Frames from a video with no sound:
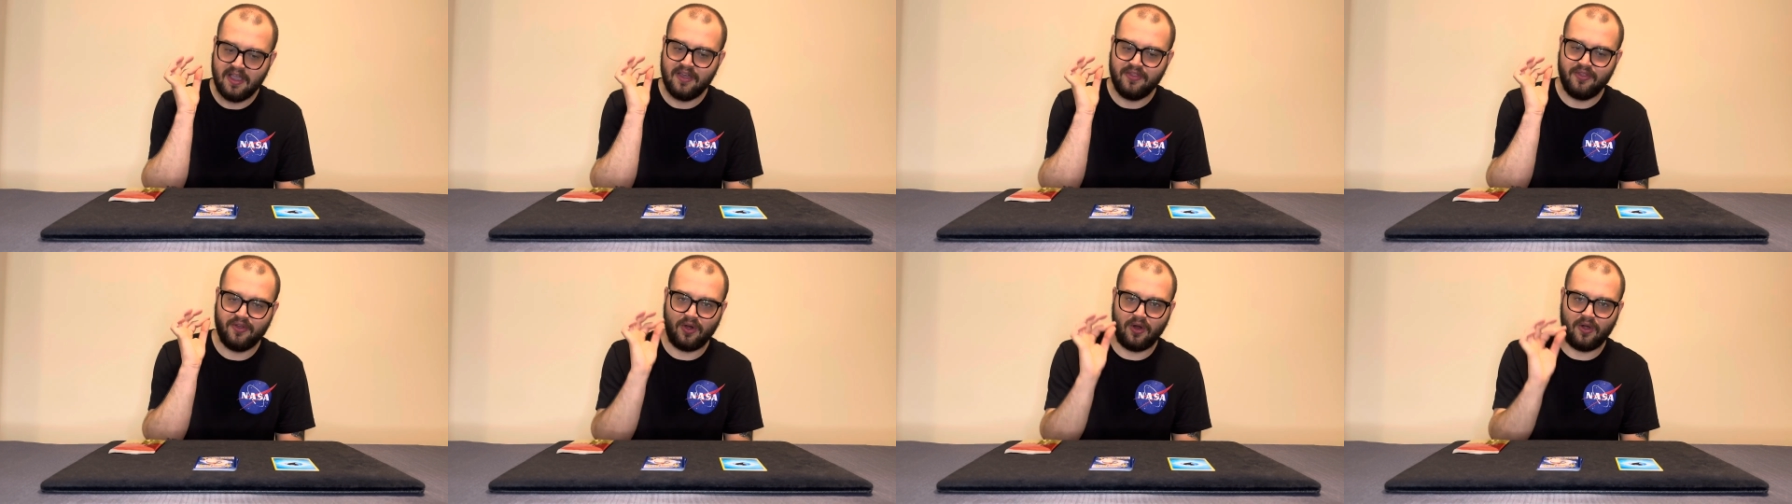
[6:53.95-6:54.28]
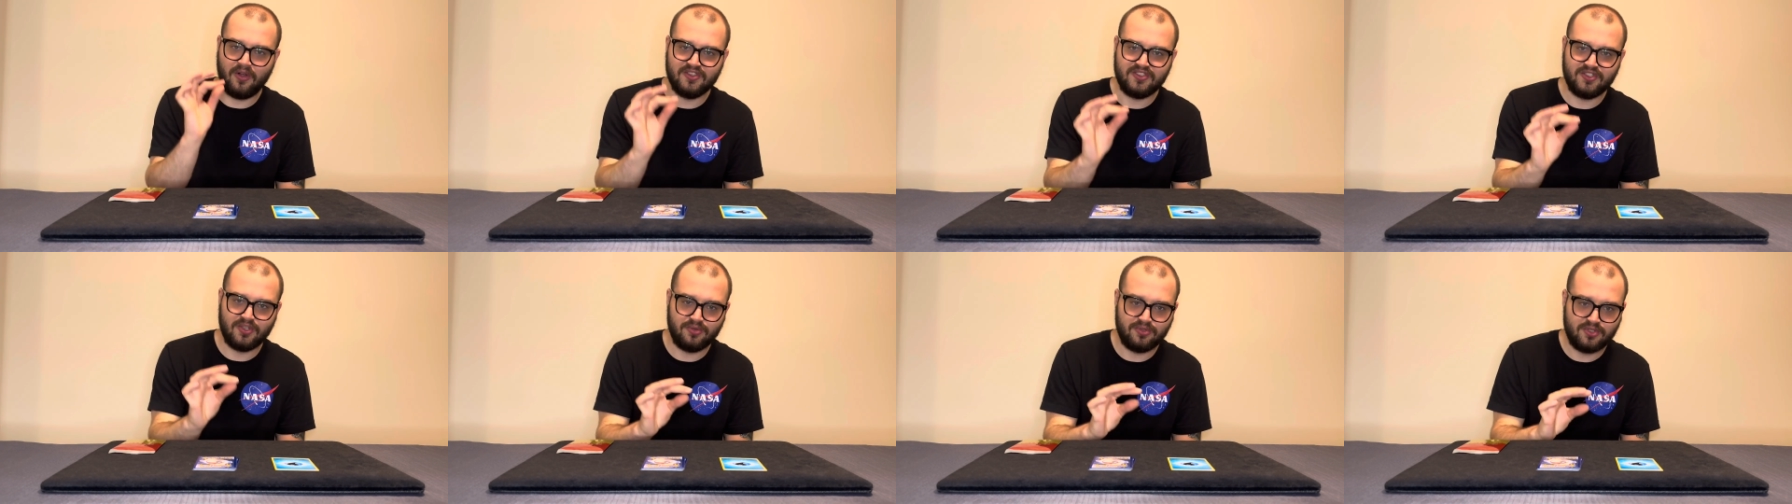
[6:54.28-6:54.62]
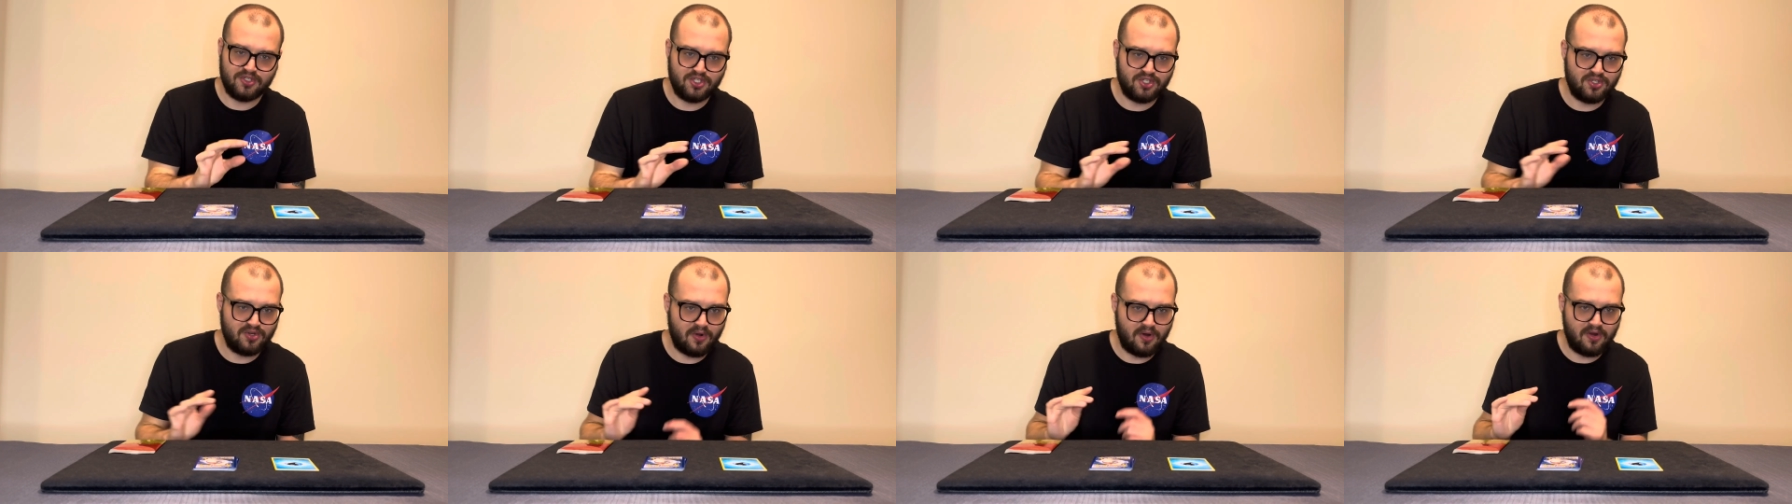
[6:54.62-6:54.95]
They're also
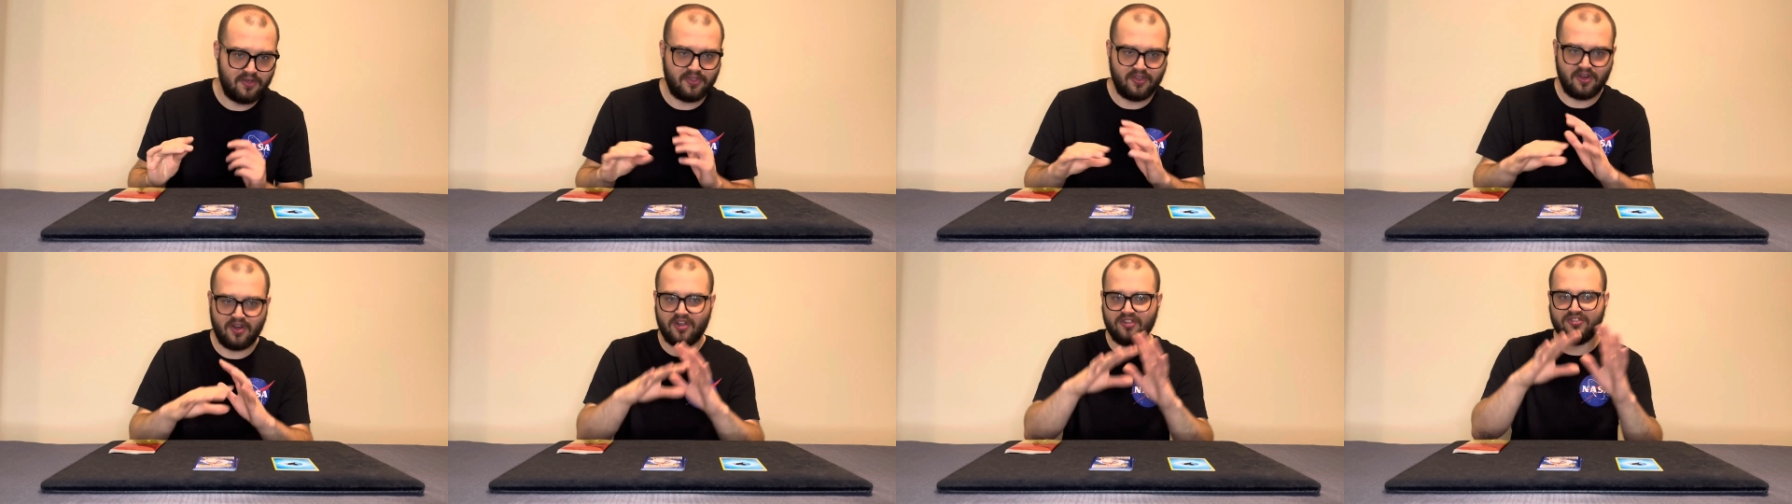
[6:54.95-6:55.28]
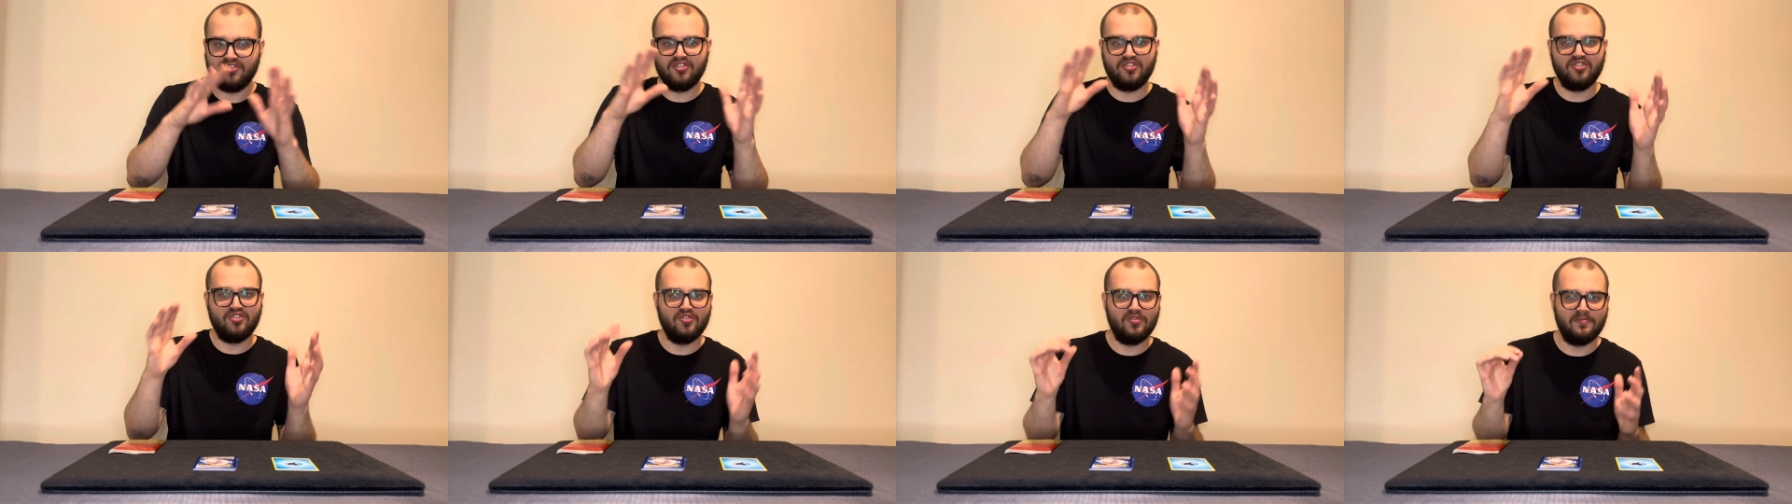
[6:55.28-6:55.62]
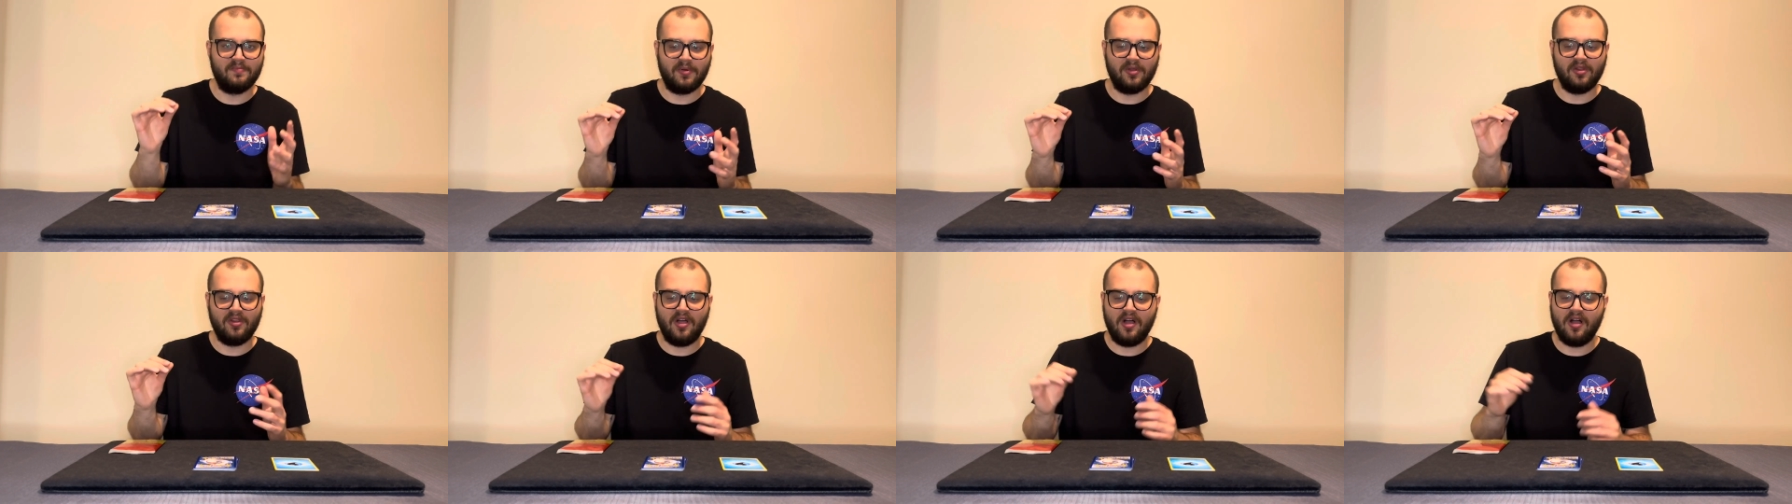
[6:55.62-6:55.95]
short. They're not
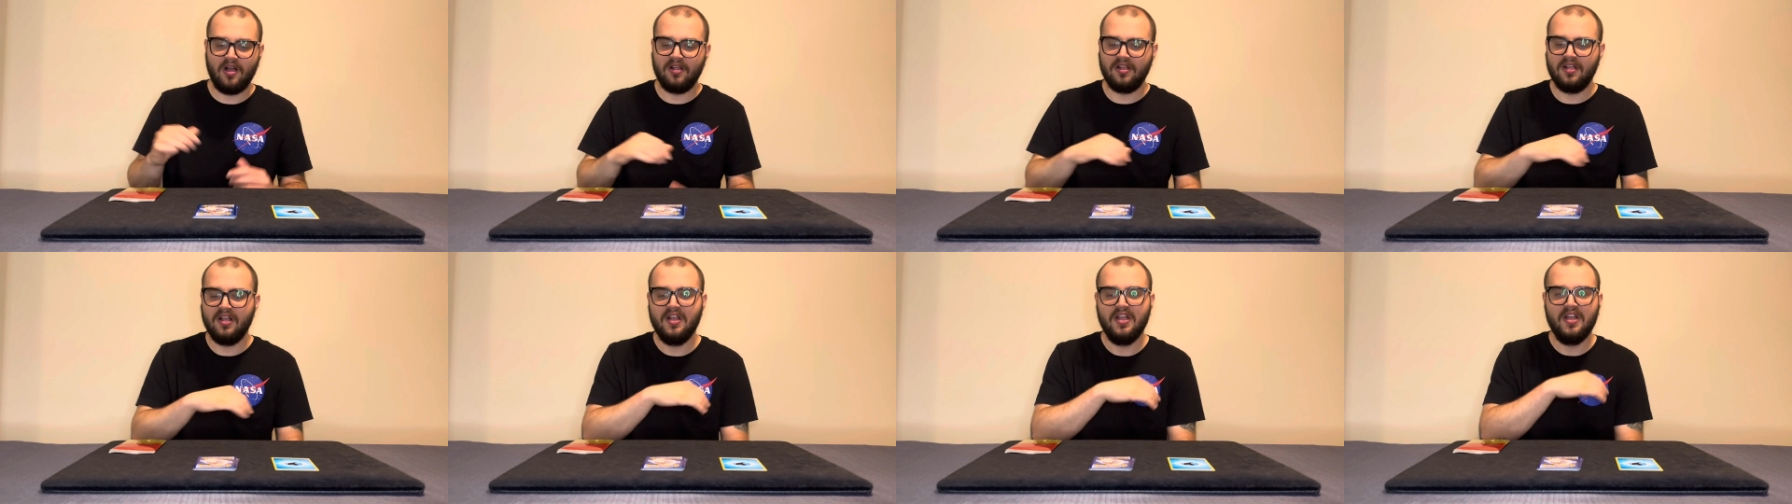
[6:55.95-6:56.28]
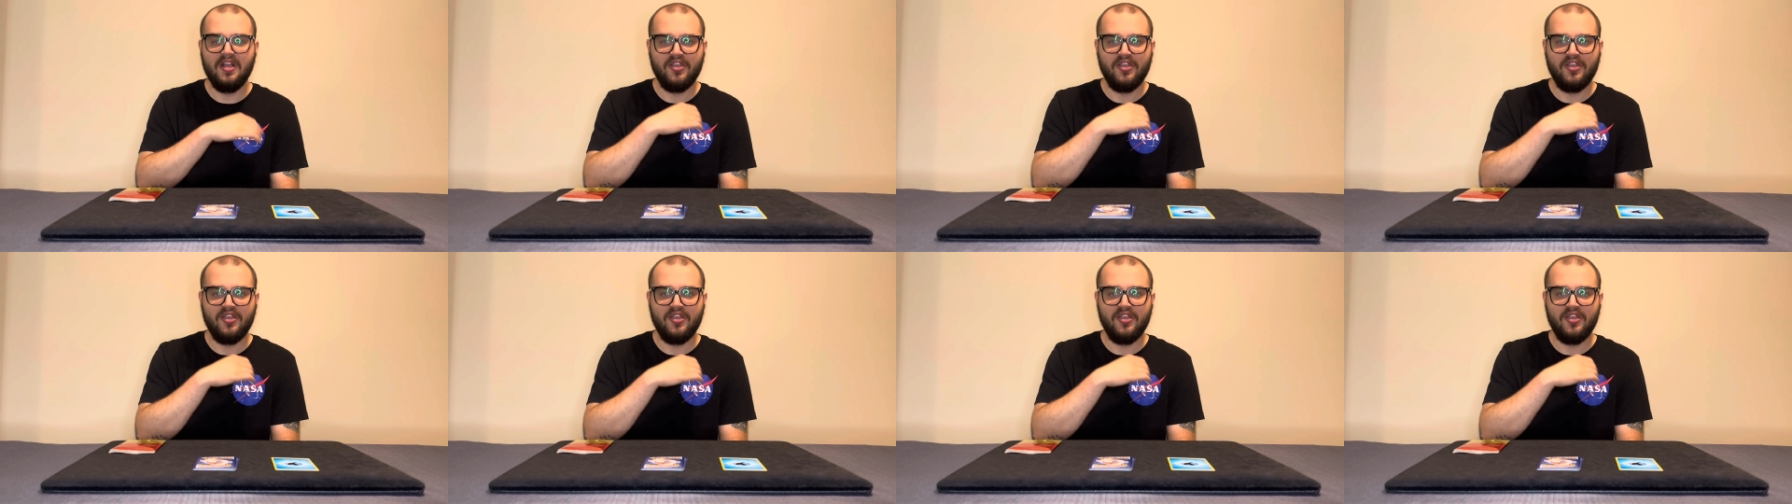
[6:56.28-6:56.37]
super long.